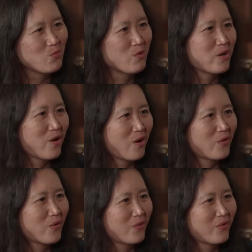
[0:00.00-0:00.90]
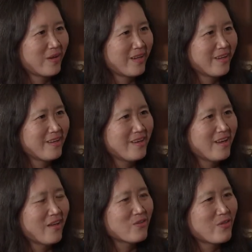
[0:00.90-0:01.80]
where we are currently.
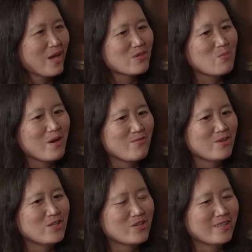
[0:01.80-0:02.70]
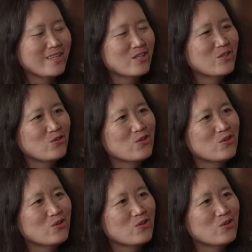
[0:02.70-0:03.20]
And so that's my vision, is